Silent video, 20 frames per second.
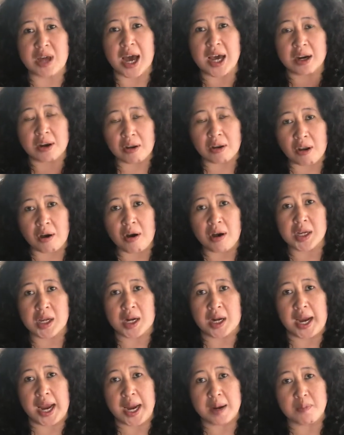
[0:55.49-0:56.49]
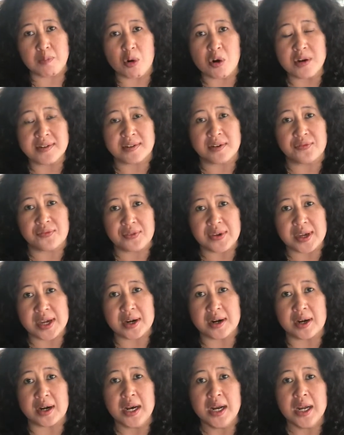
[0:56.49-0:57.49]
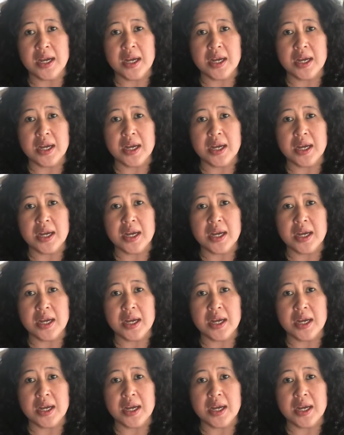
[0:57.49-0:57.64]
are longer and more severe